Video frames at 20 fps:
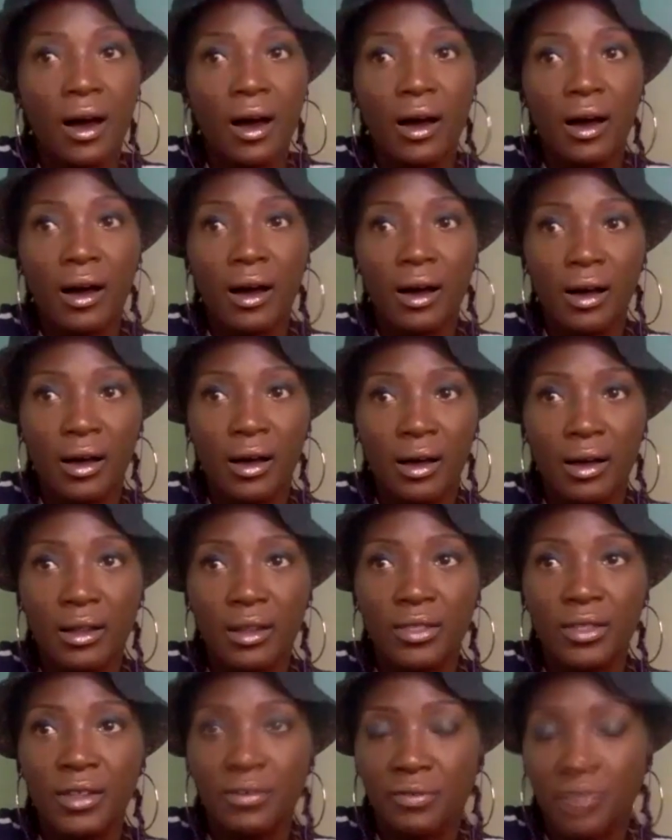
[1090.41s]

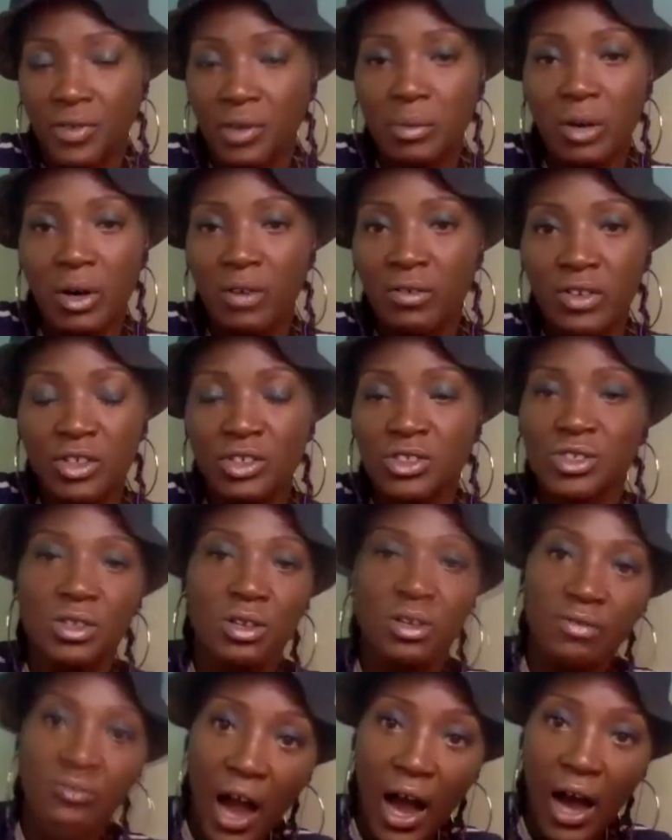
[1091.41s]
the female version
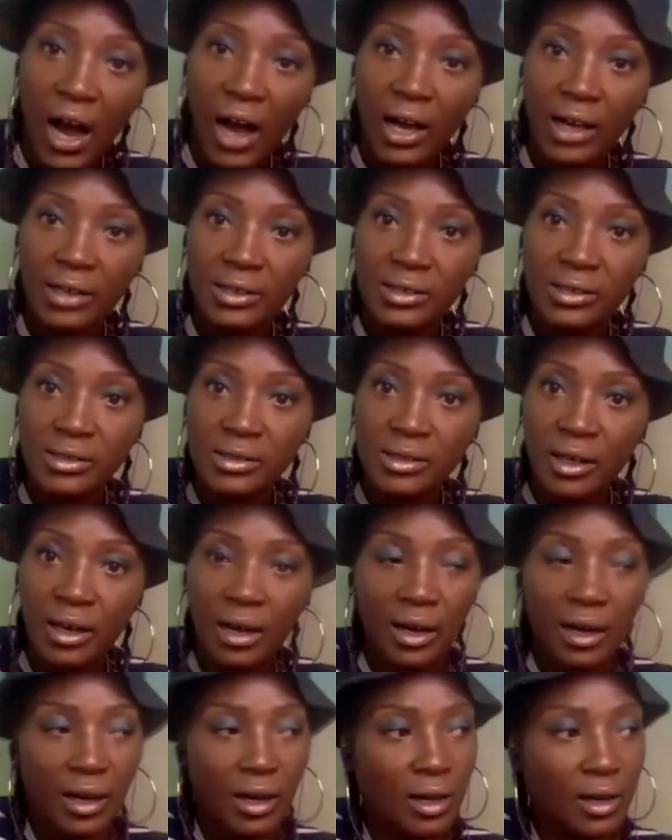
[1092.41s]
of Oz.
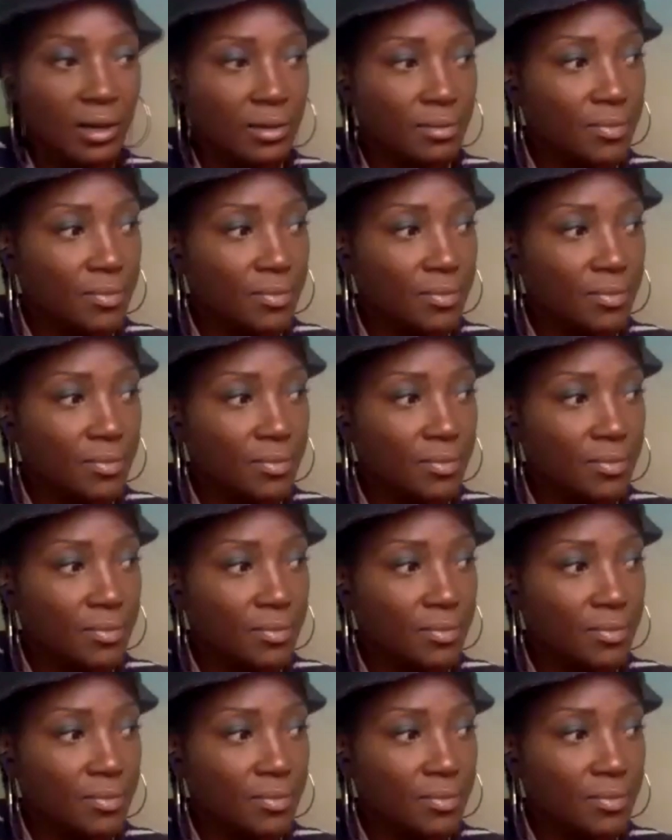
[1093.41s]
It